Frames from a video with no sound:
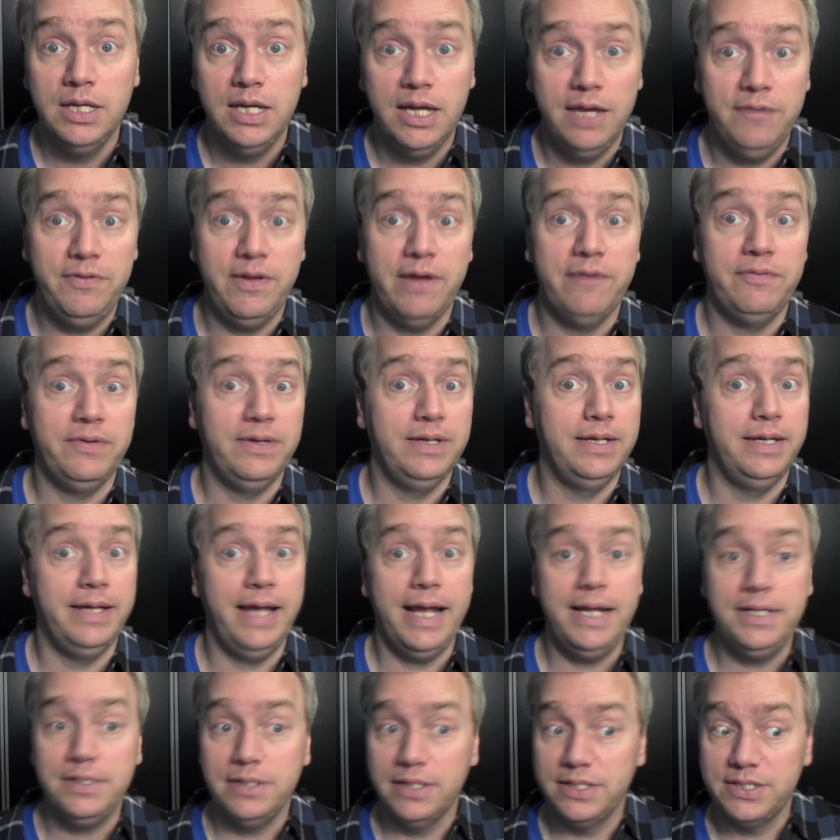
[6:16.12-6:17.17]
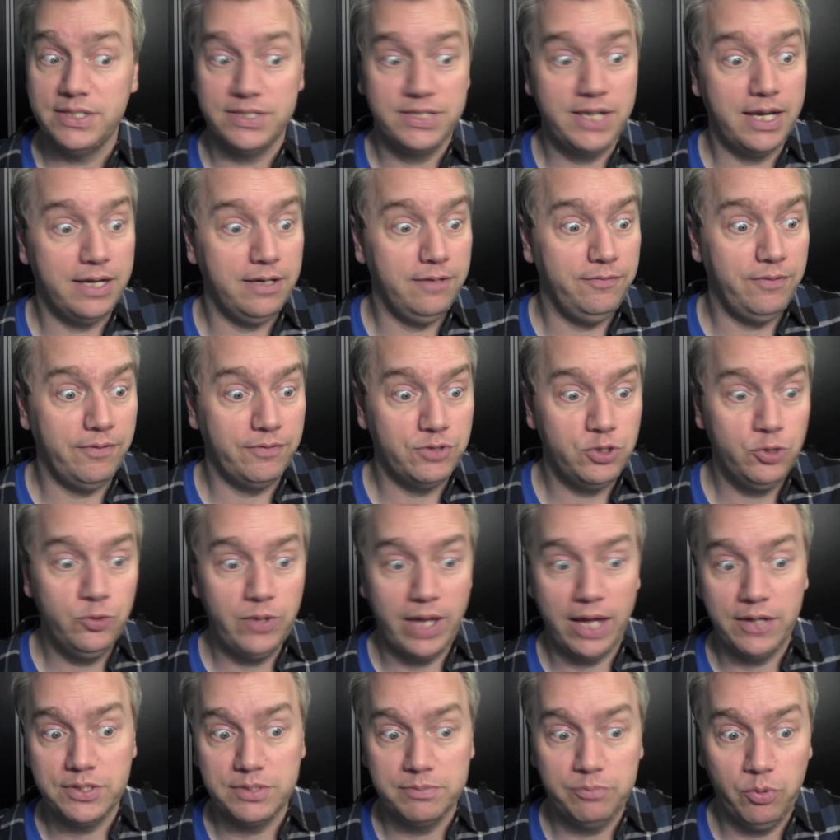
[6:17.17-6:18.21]
If you have as I said, if you have a
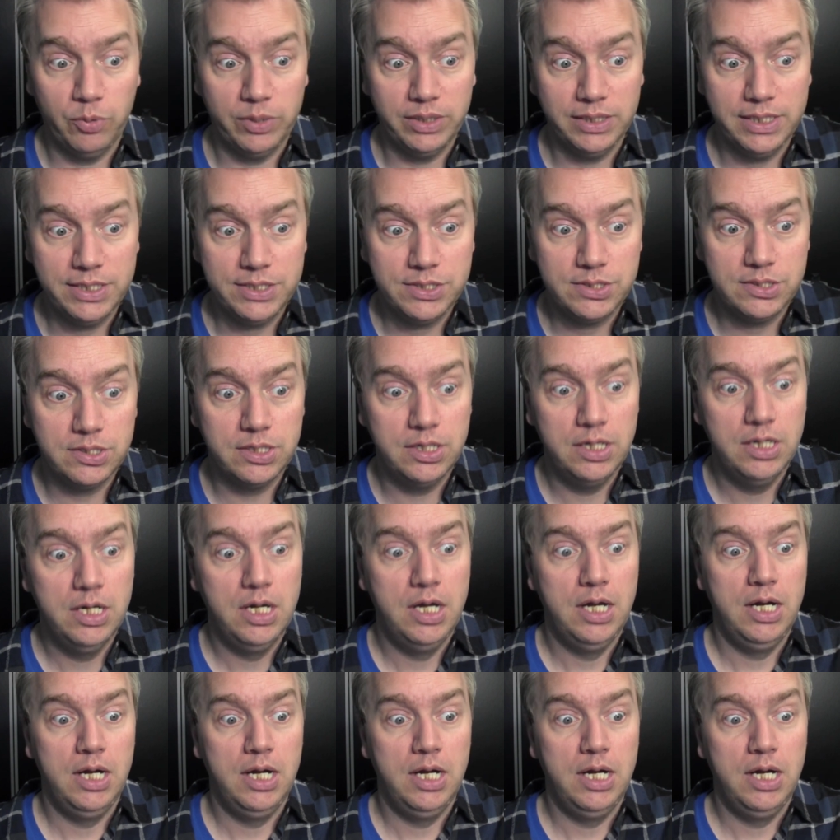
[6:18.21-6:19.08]
2,000 point list,